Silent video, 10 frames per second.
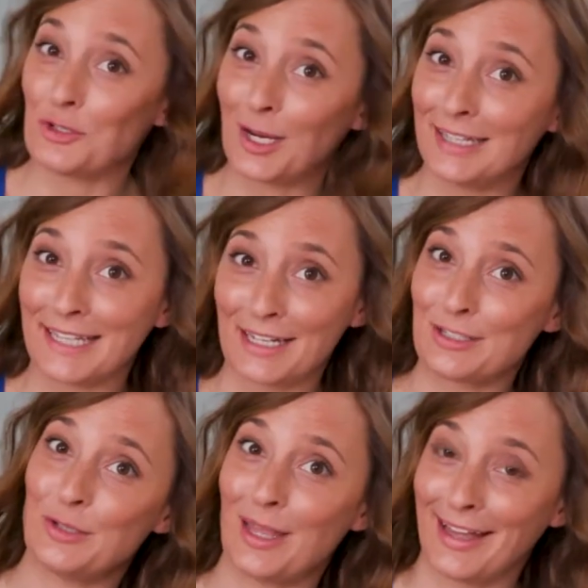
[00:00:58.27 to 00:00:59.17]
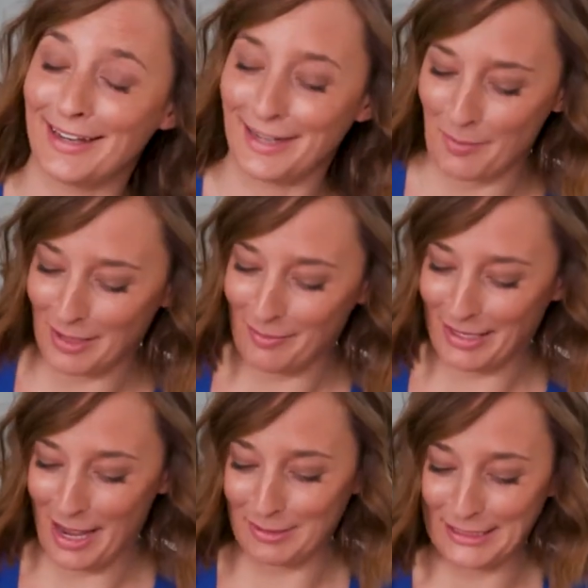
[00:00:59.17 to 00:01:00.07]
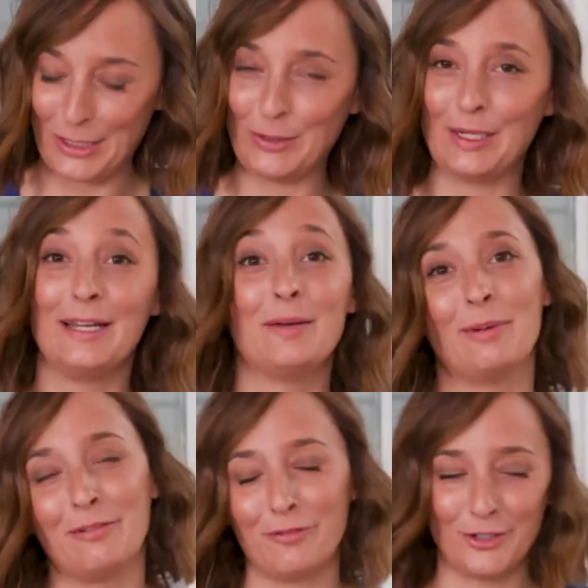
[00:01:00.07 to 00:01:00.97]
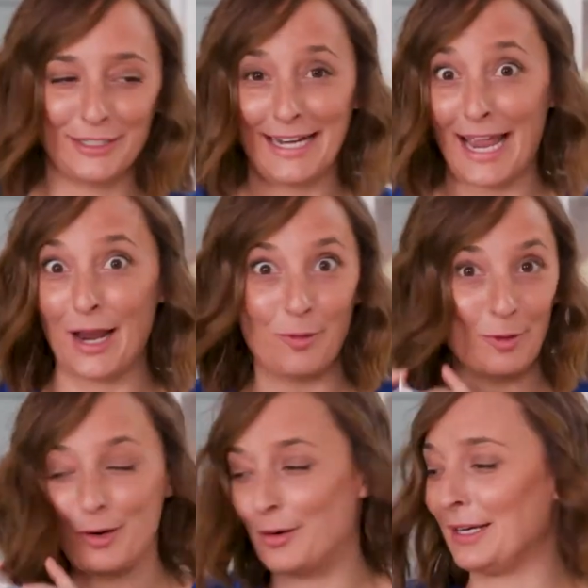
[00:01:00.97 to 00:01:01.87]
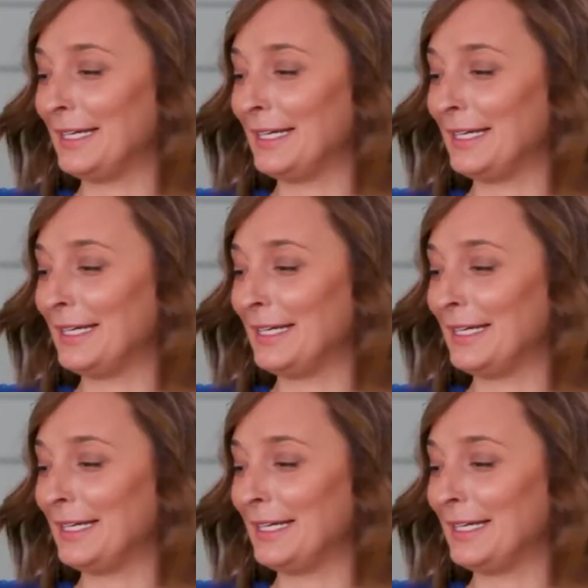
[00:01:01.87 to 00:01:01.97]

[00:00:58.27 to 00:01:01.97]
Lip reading: you guys how to do that in an upcoming episode. But for today, we're going